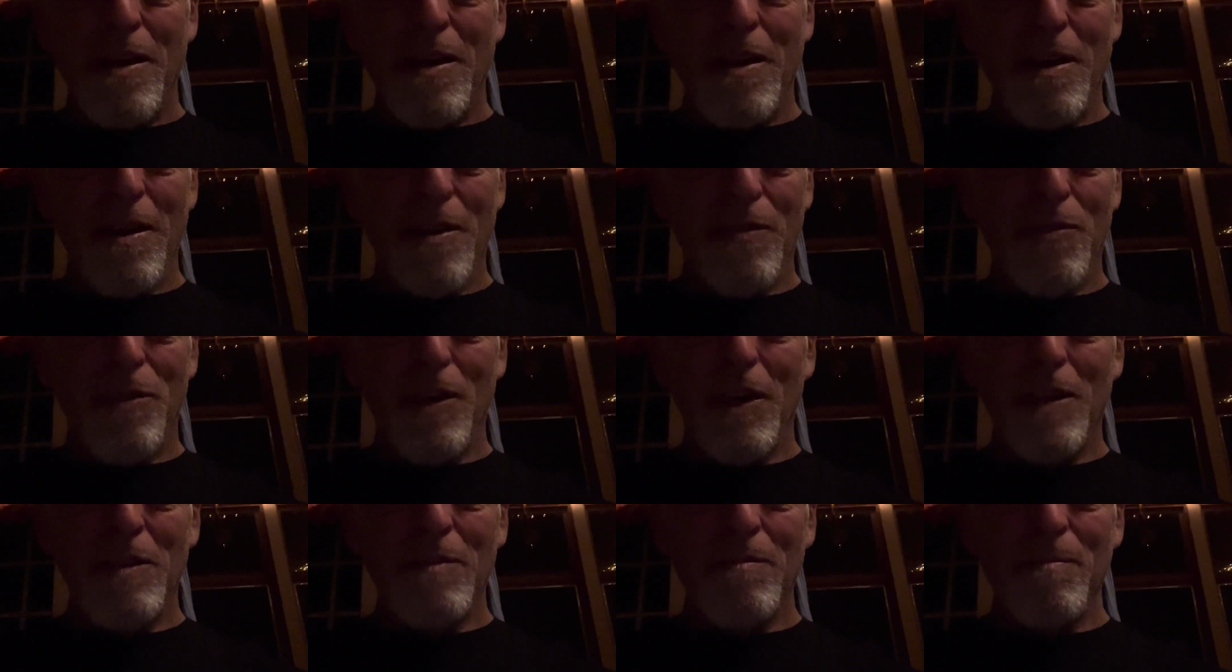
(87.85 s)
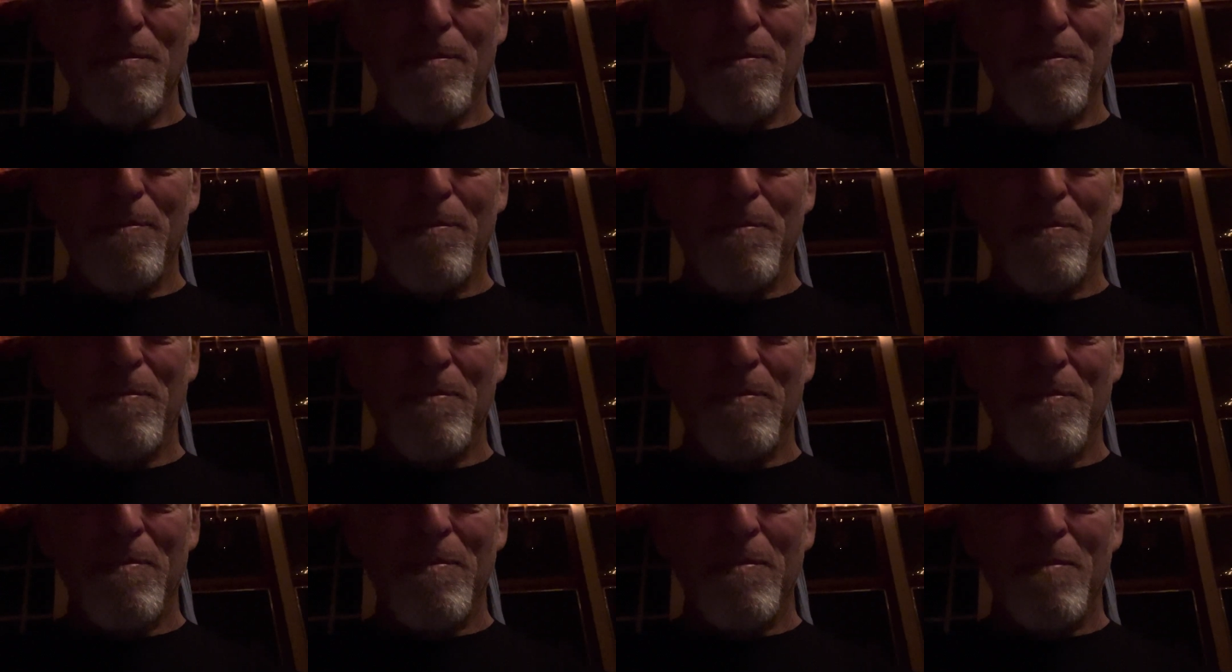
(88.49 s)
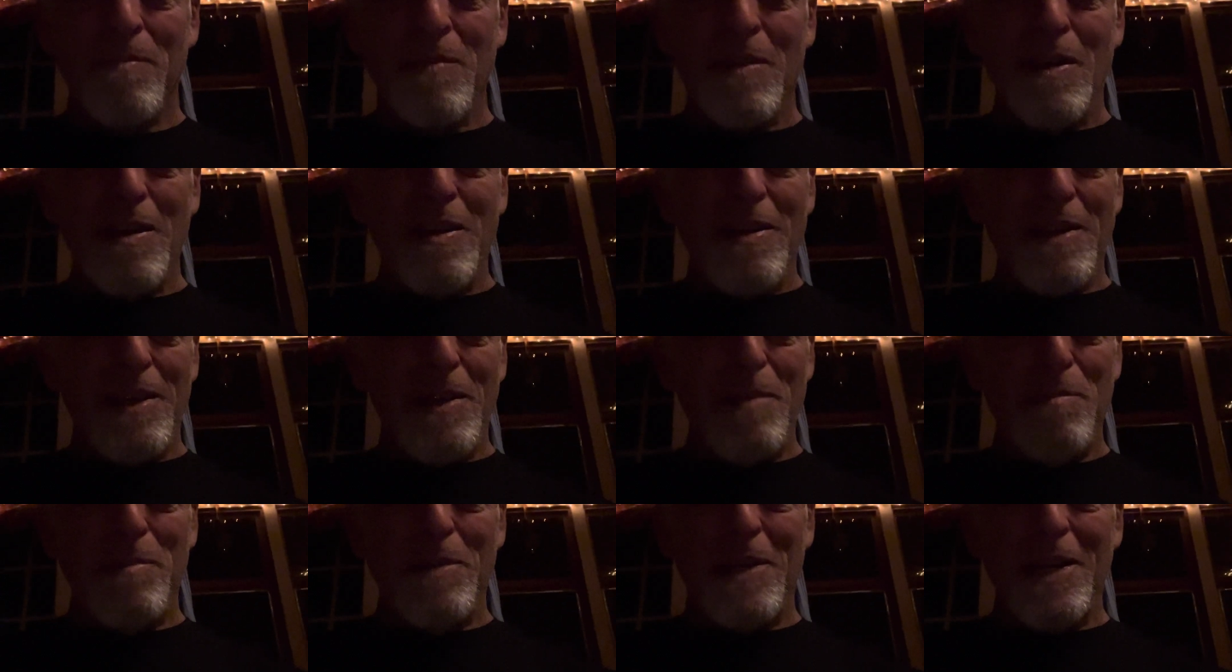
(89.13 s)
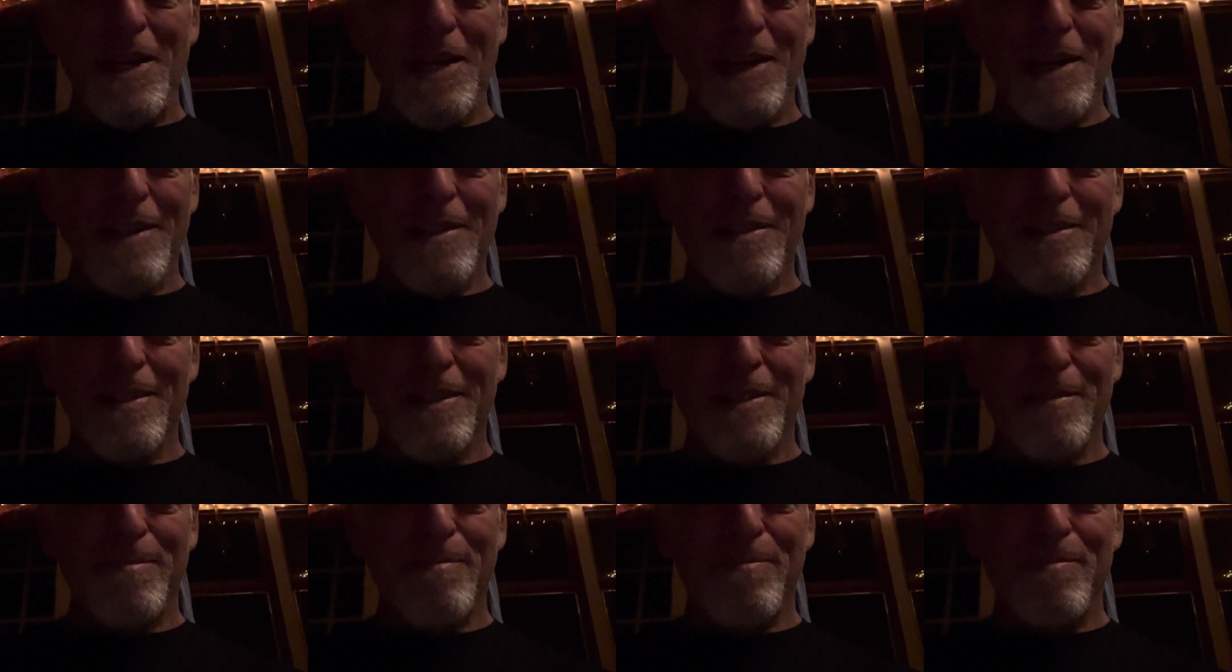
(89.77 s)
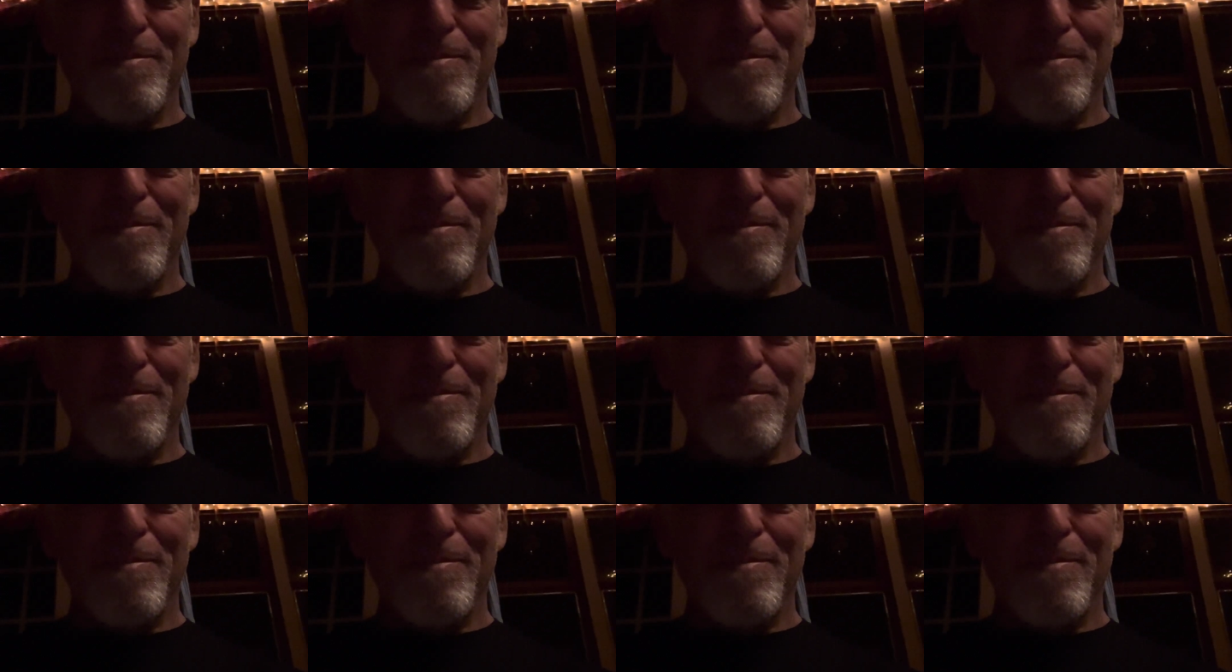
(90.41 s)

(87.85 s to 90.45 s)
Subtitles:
And then he began to